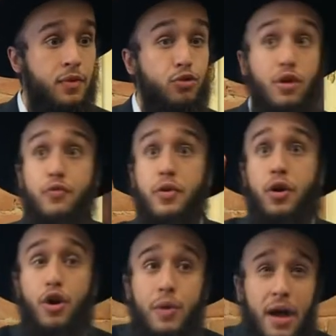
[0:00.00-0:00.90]
So if we
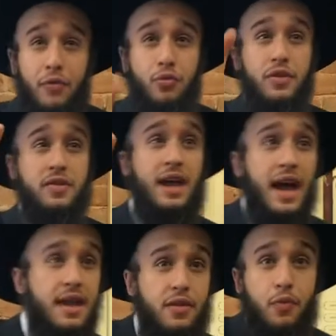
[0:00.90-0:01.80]
go, we have to
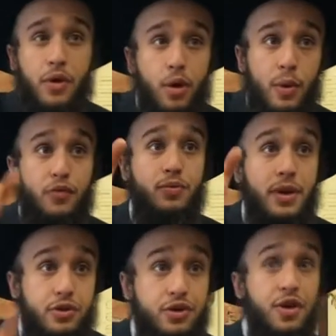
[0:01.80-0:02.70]
disguise. If we go, we have to
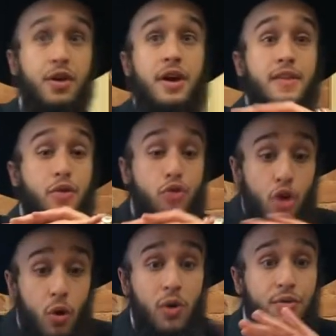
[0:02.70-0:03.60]
make sure that
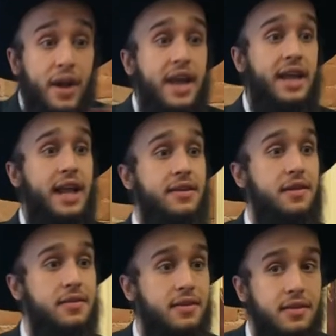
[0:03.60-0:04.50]
no one will recognize
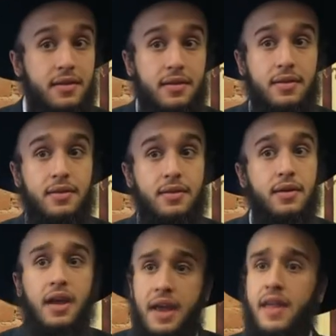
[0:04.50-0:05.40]
us.
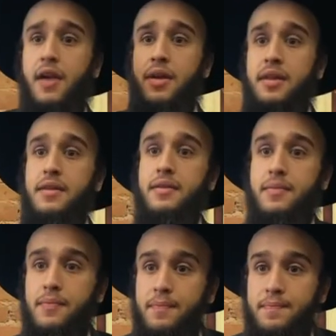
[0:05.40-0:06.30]
And they agreed.
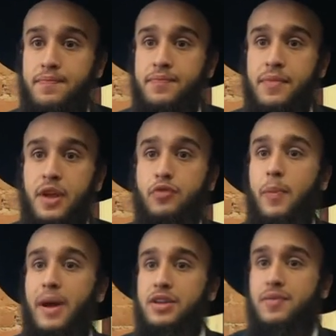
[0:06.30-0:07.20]
So
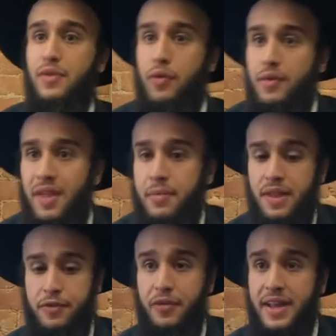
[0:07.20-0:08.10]
Baal Shem Tov told them,
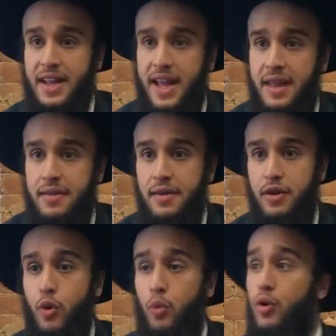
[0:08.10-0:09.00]
this Friday night,
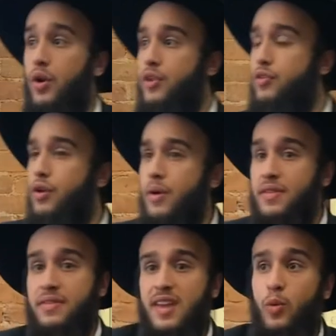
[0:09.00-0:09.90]
we're going to go and
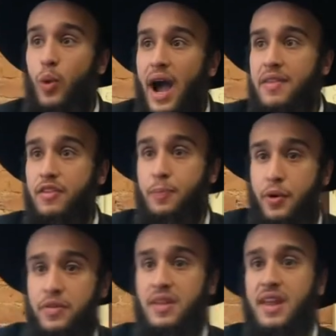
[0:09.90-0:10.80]
see why this
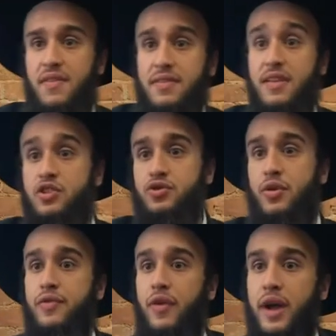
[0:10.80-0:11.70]
person gives such joy
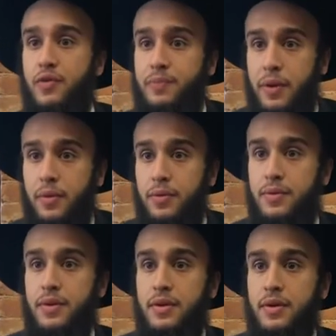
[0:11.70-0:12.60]
to HaKadosh Baruch
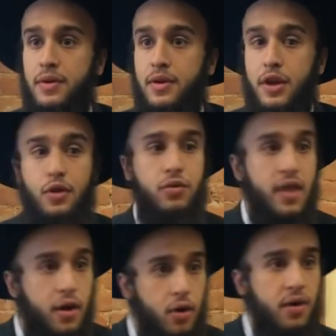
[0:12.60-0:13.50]
Hu. So
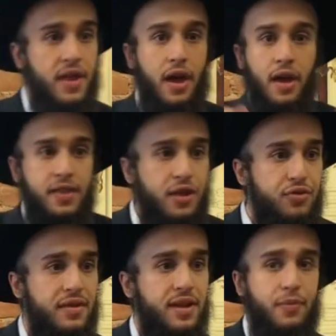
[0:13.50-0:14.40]
they go and they
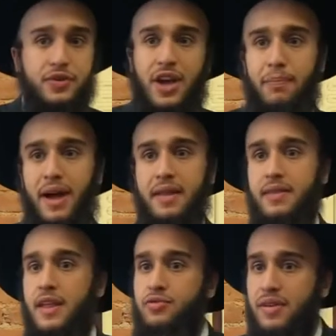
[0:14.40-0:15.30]
dressed up for
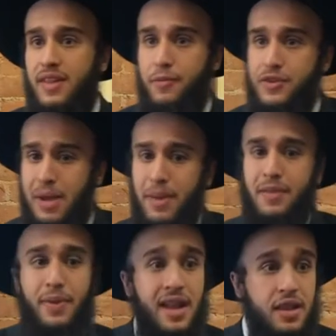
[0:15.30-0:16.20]
Shabbat. They dressed up for Shabbat,
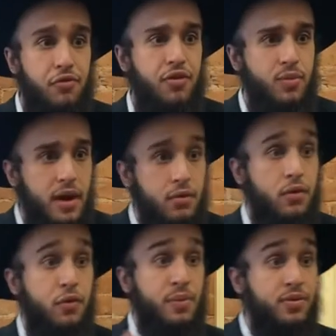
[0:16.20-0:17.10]
but in a different way in order
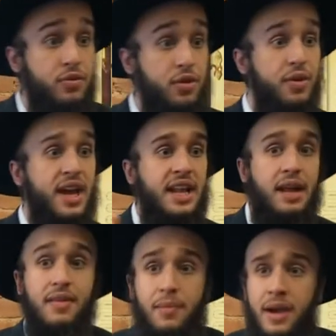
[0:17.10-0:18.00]
for people to not
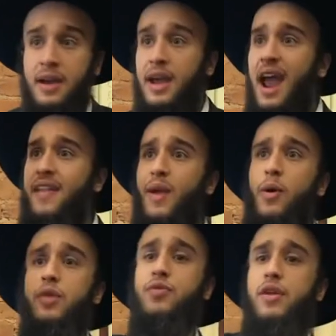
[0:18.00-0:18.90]
recognize them. And they
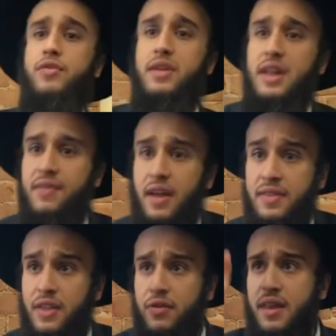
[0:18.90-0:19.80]
walked to the other
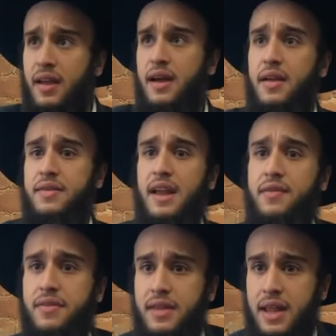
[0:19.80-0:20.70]
side of
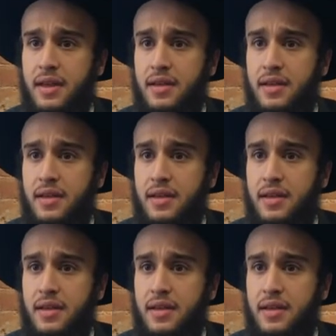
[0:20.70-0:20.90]
the city.